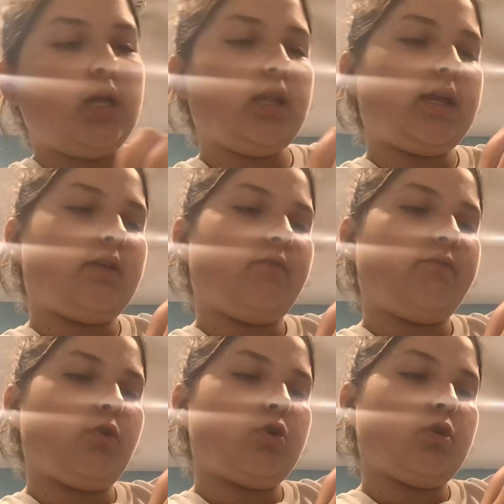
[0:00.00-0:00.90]
like
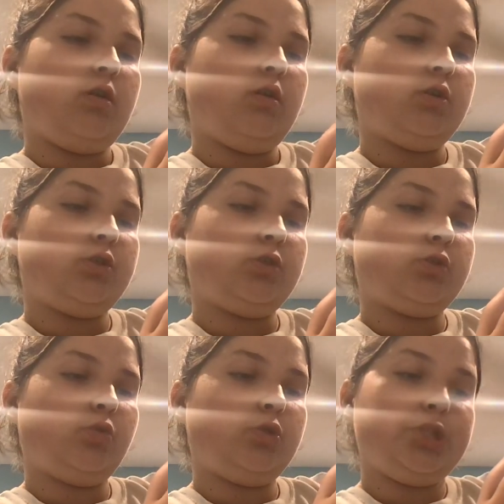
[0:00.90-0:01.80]
for
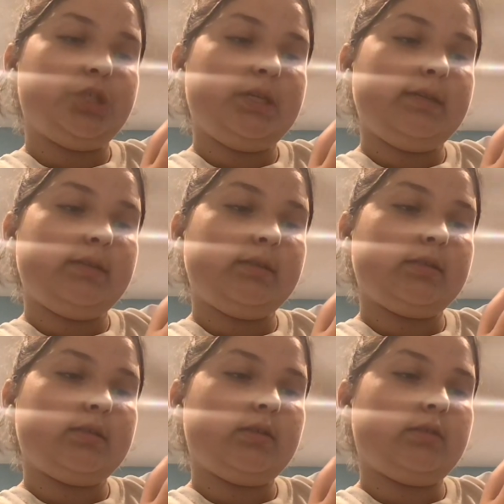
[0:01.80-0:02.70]
squishies
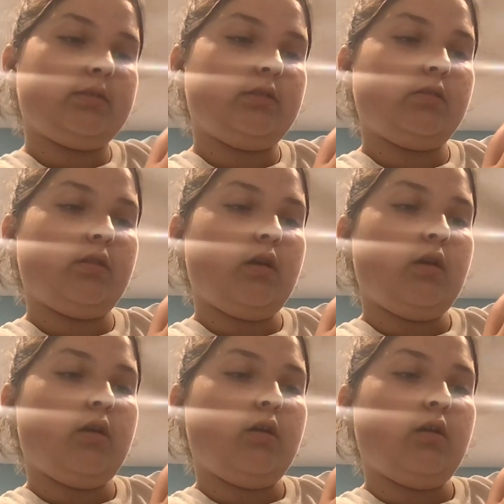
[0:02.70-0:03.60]
and
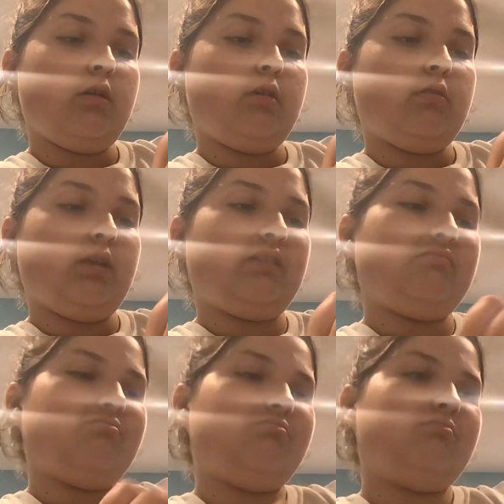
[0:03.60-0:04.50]
like
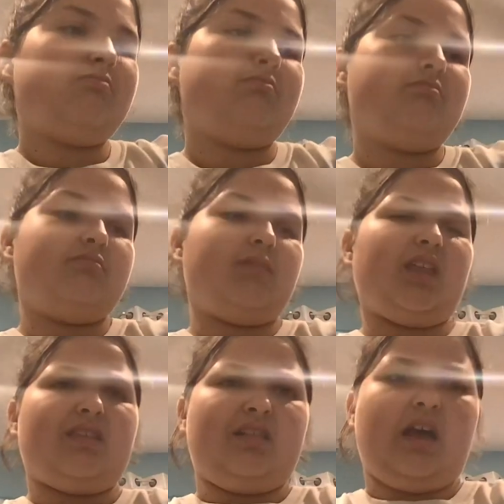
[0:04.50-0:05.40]

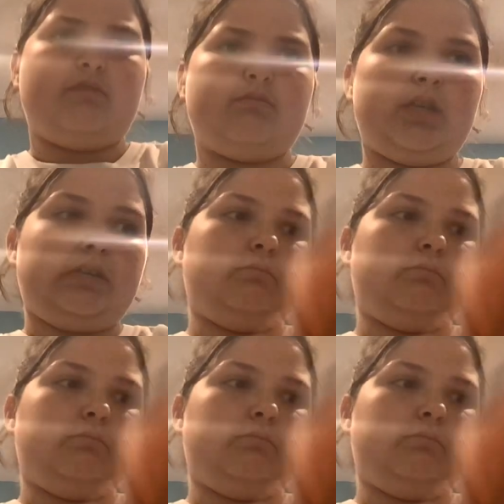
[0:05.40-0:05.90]
not slime, that'd